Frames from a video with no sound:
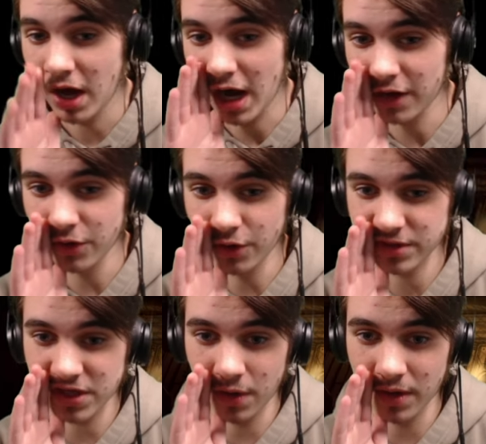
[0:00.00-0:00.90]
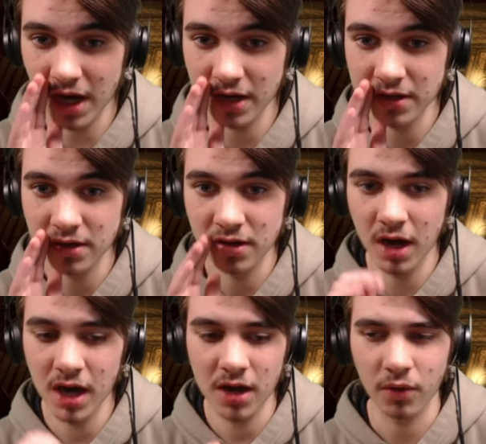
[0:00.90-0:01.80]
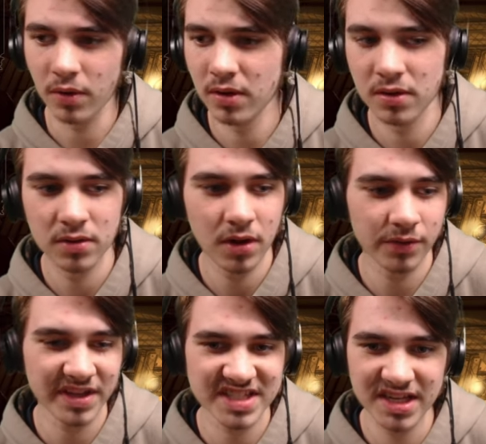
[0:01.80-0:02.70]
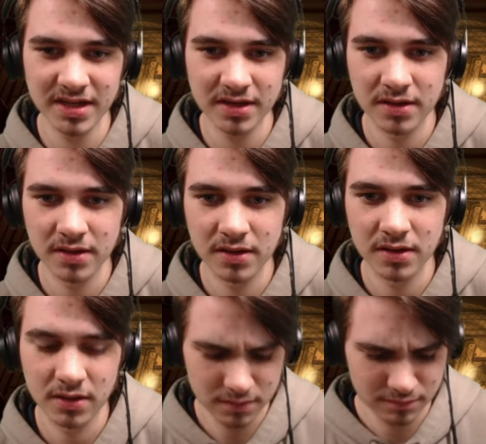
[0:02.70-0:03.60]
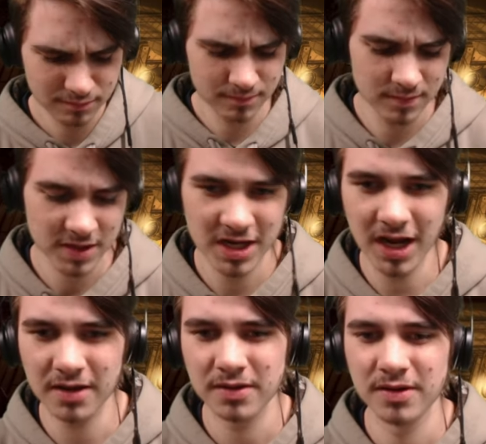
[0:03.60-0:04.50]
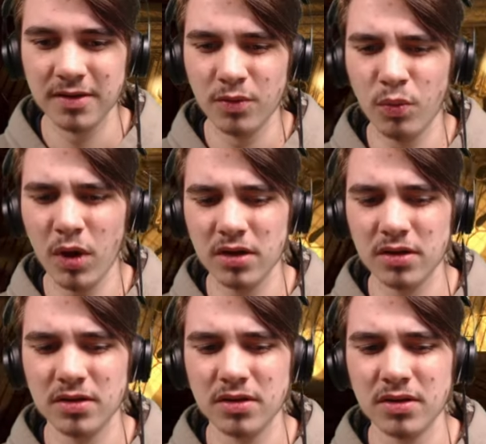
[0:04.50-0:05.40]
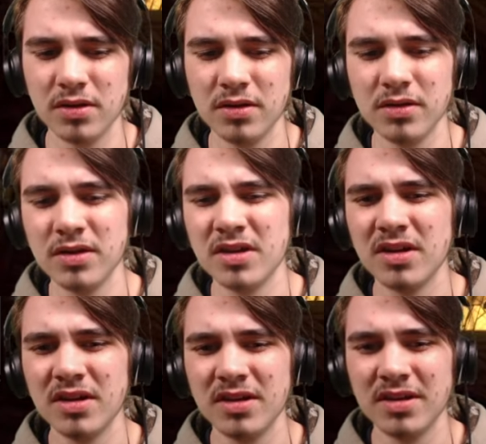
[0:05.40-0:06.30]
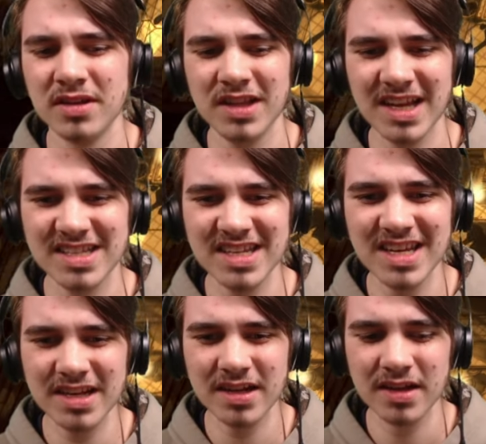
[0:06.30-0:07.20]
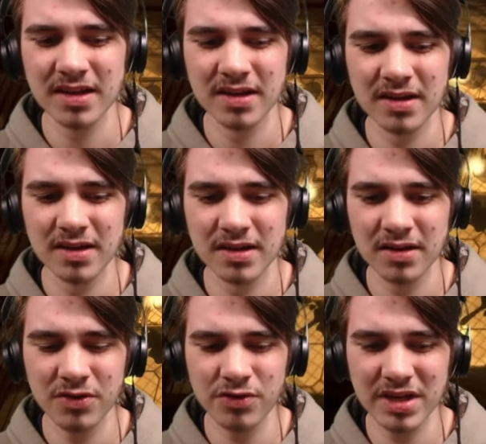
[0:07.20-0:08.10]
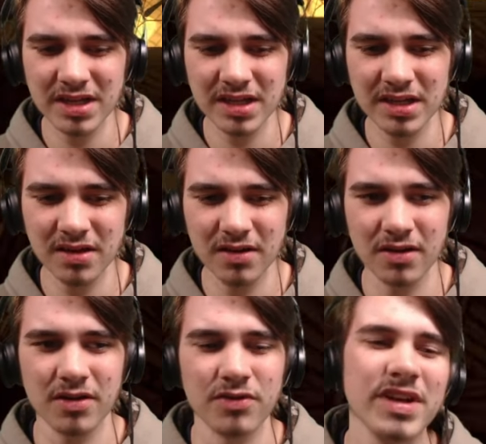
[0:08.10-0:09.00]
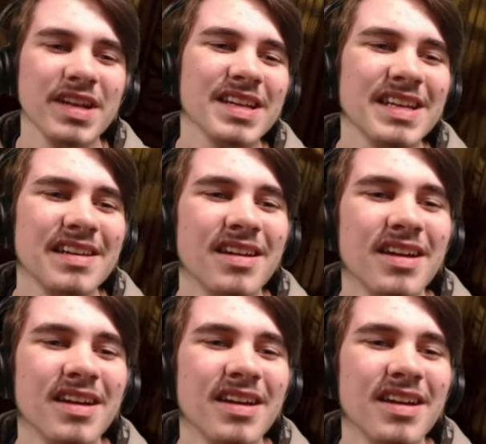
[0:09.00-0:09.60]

I don't know what's going on. Oh. Oh, that's it? Can I, what? That's it? Really? Oh, really?